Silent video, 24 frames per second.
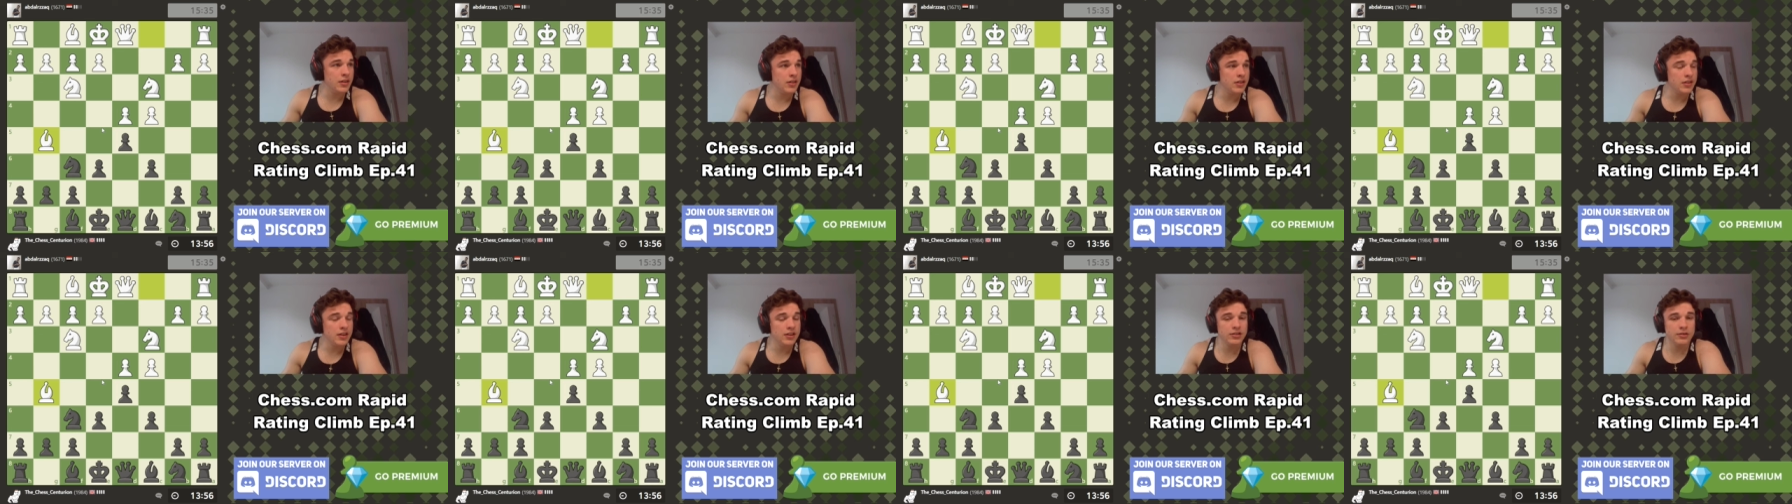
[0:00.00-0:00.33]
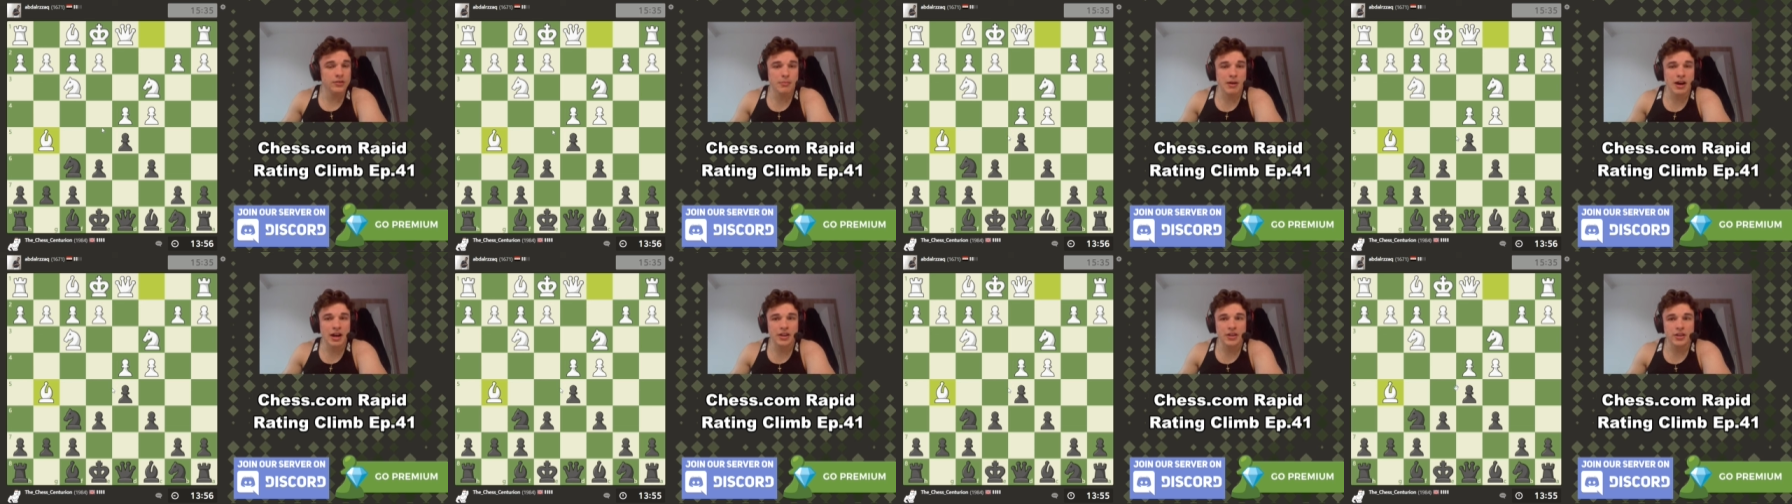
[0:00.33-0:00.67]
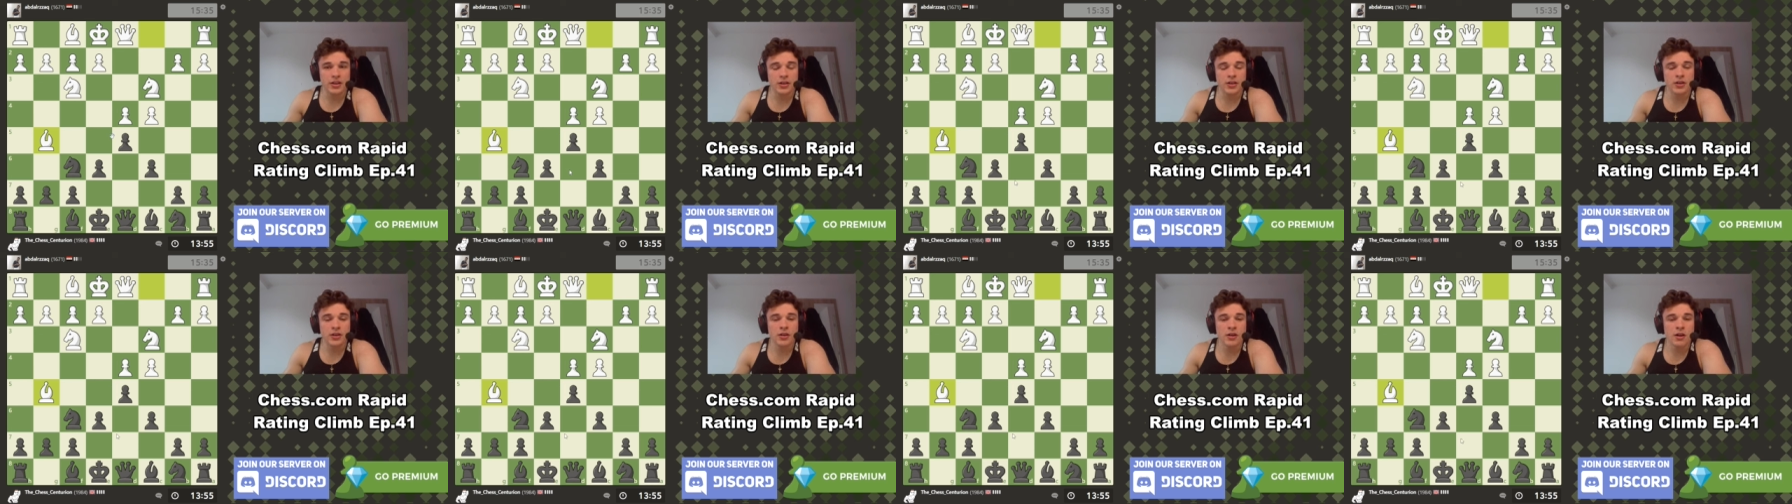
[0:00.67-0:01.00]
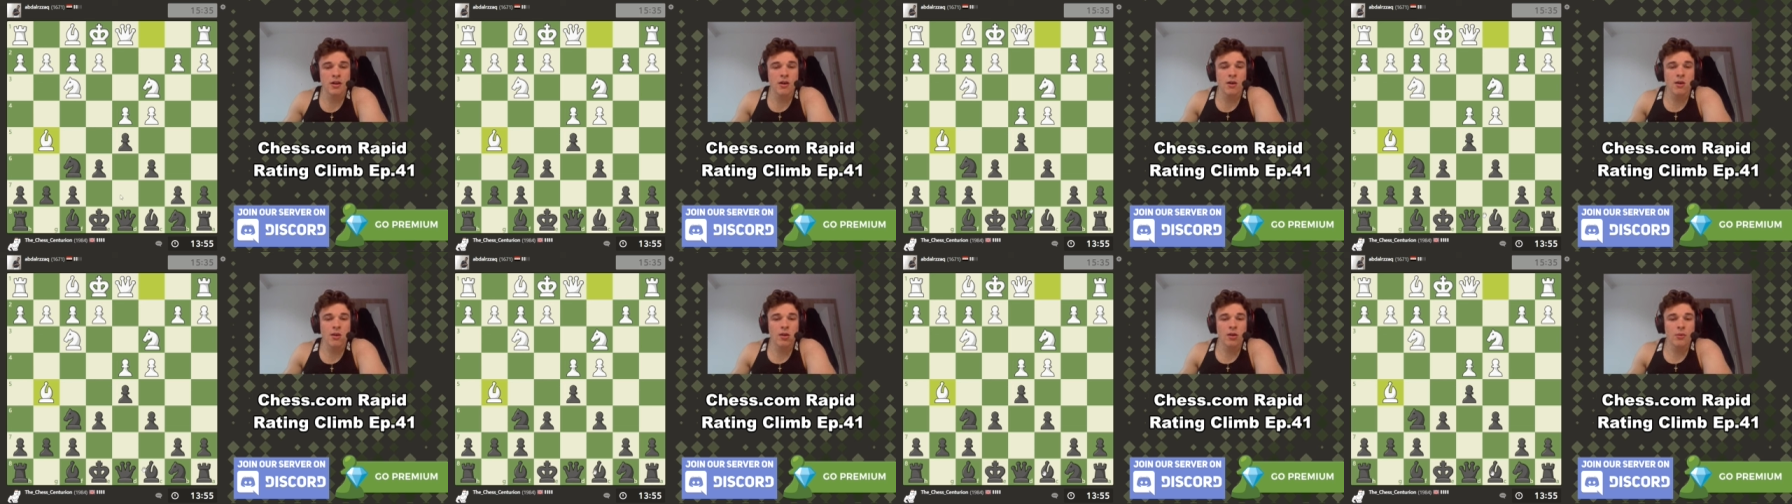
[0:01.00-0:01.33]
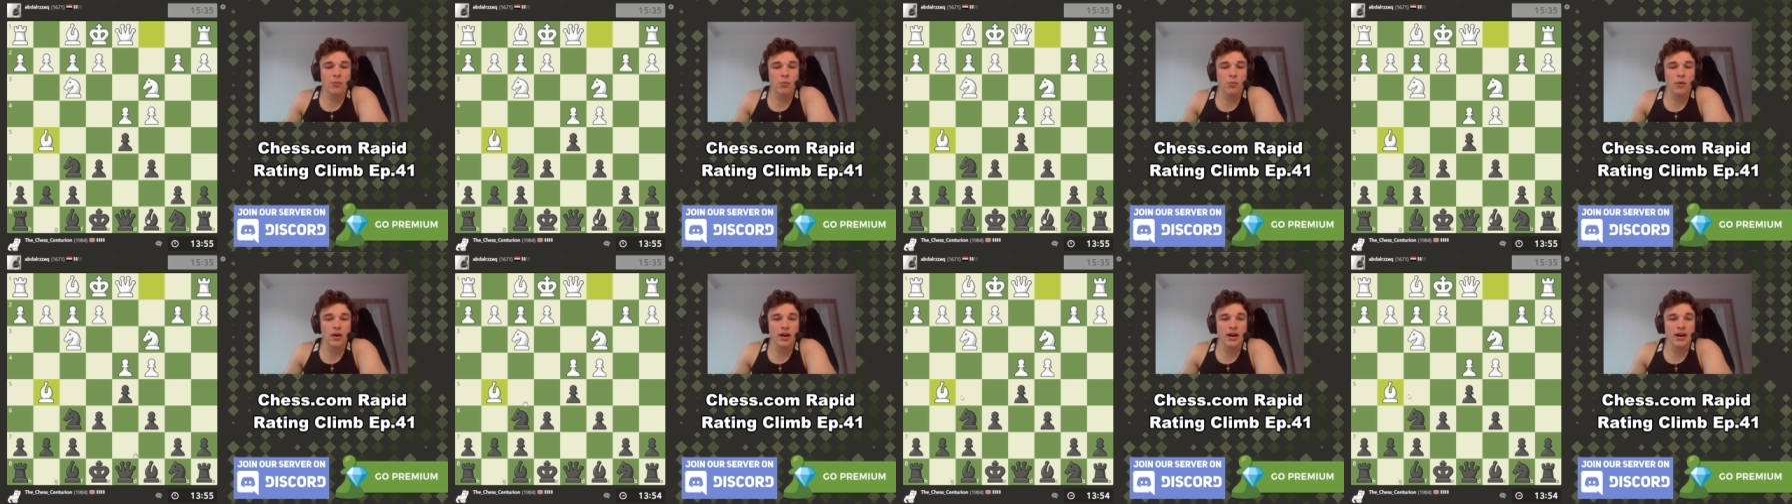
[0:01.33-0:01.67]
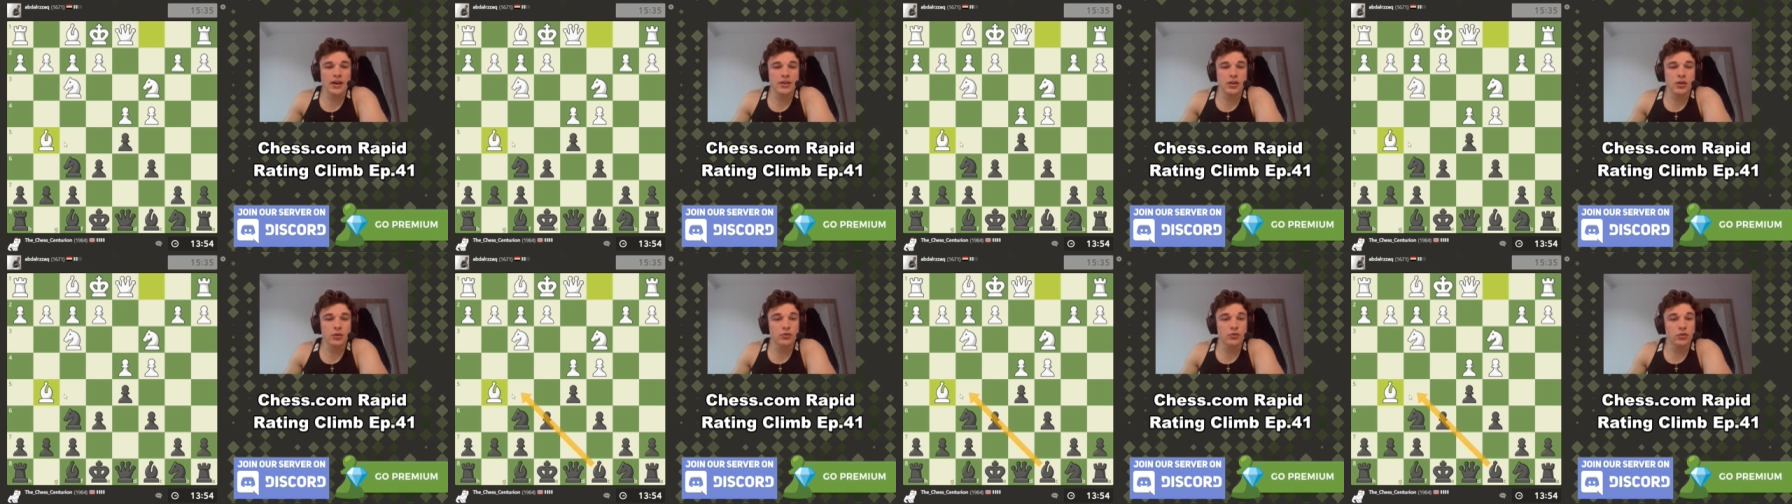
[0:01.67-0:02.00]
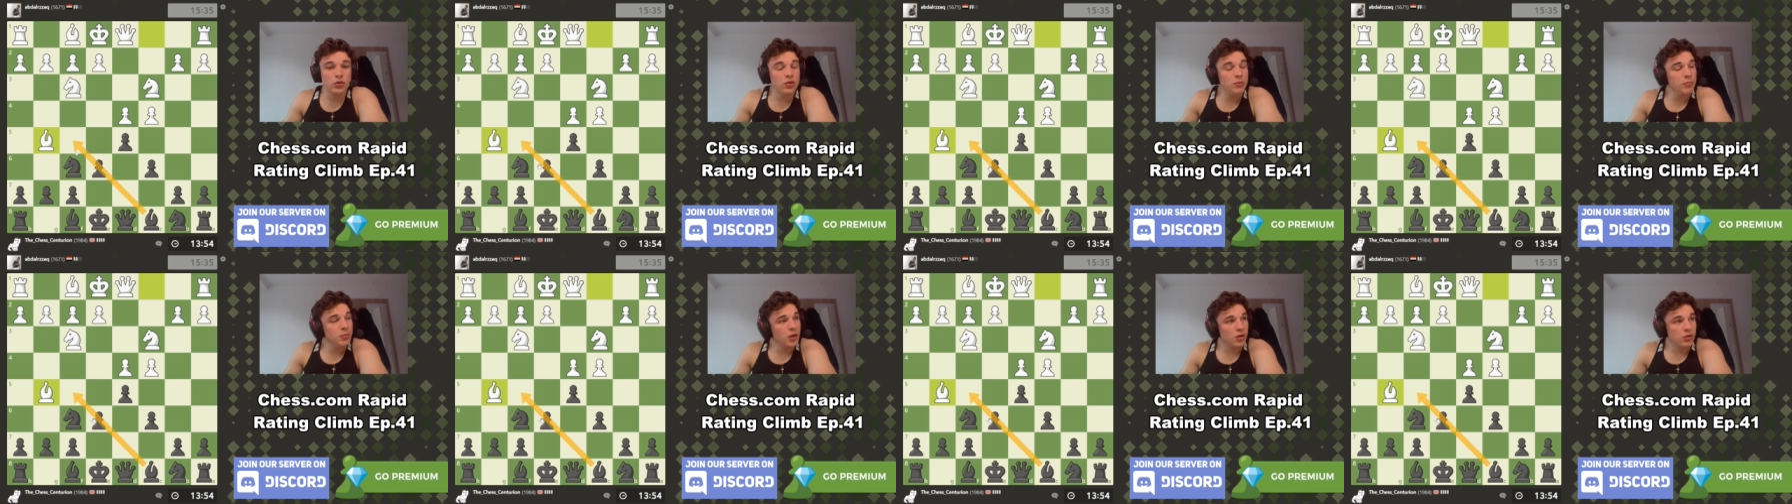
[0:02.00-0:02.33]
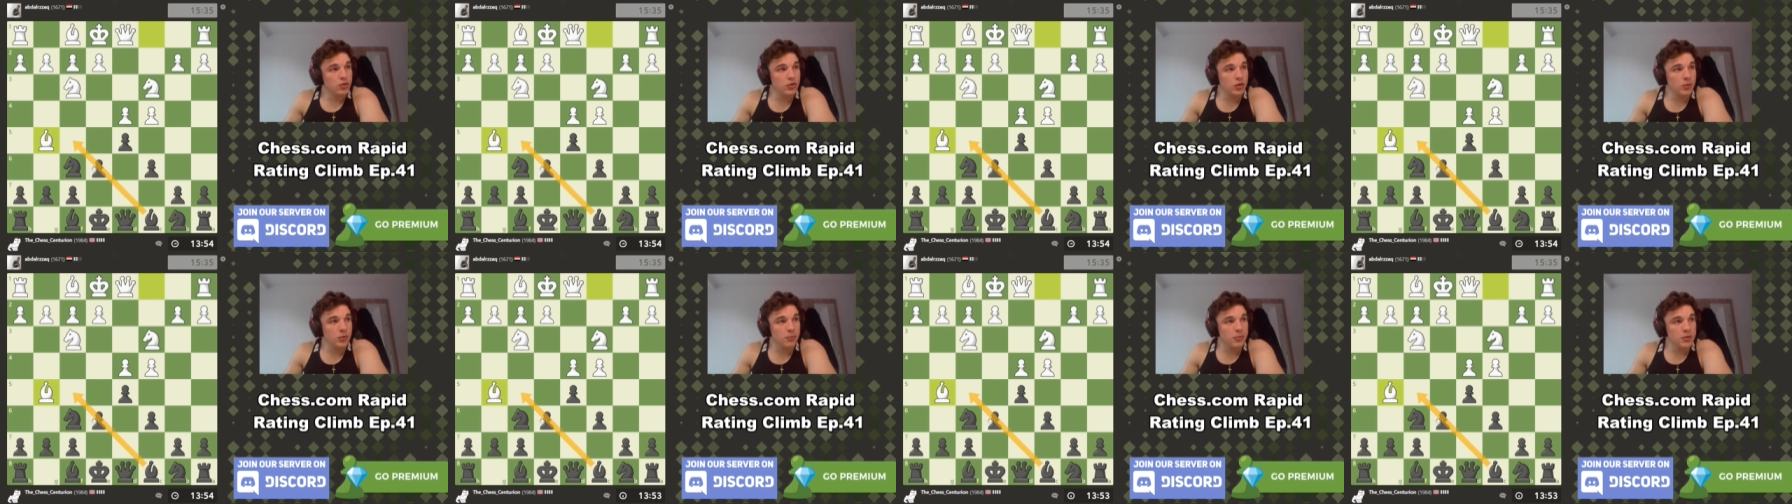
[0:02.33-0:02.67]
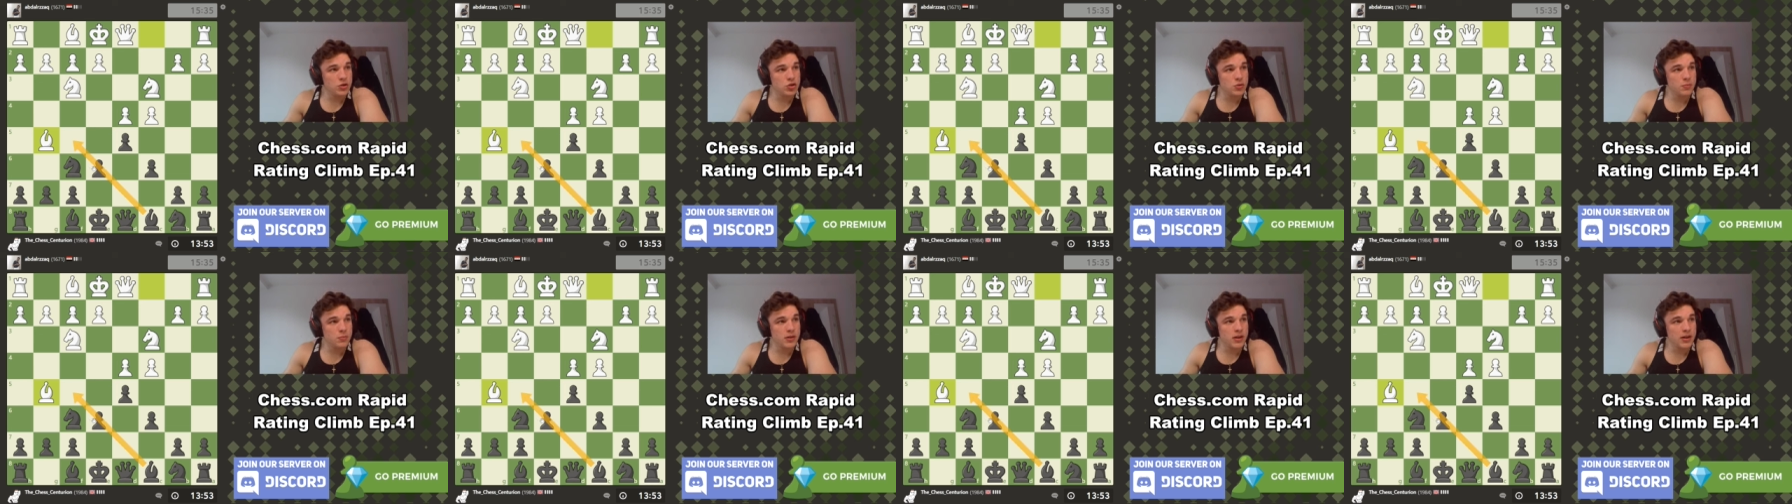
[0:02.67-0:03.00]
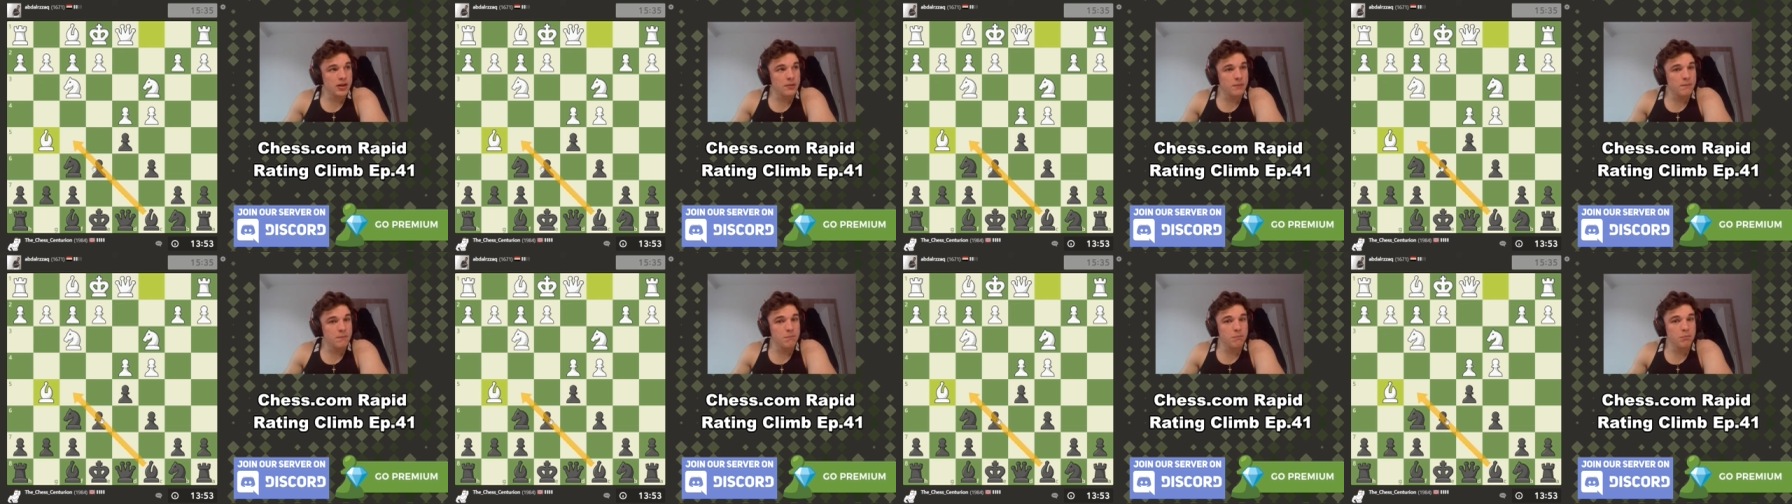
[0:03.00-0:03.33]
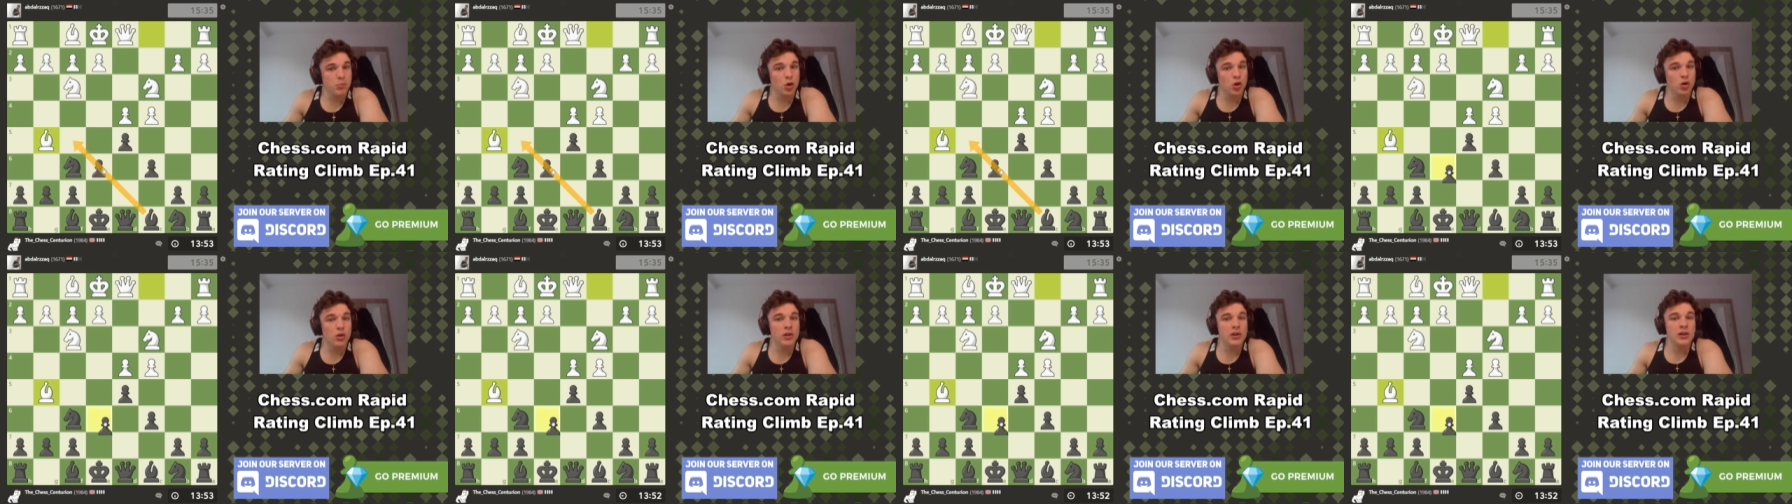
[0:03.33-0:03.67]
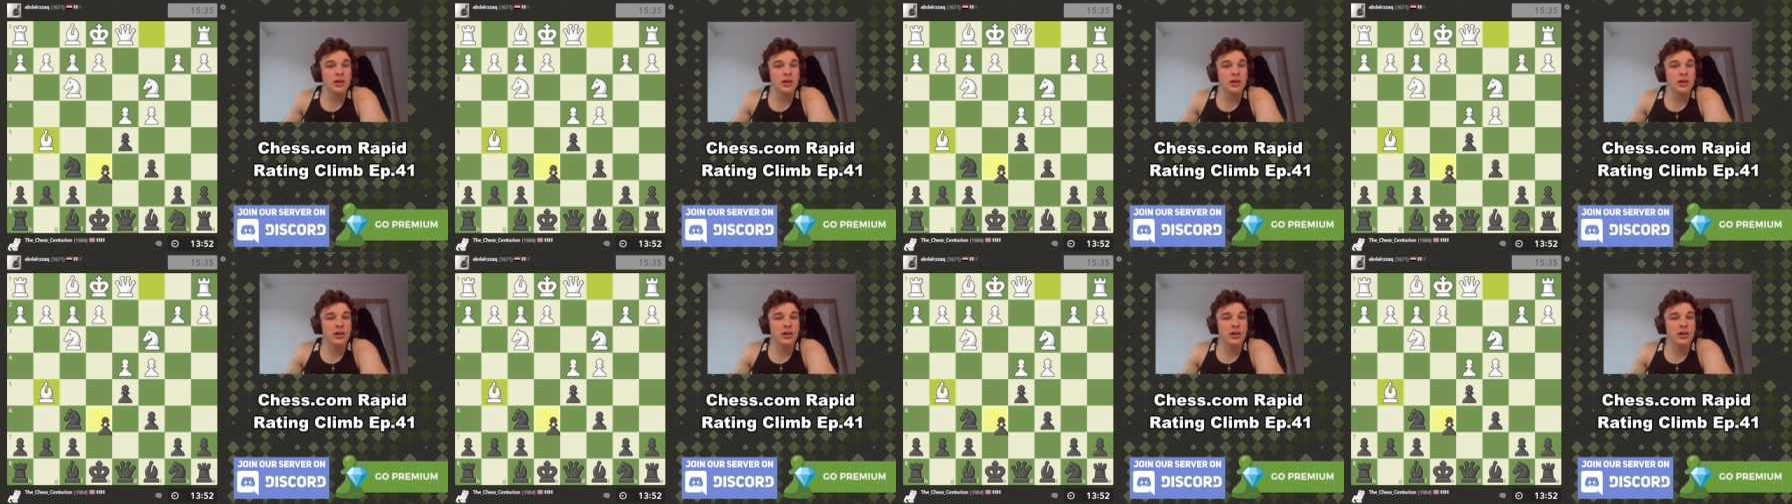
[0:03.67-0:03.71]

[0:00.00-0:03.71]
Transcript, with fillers: this manner, where you do block your bishop in, but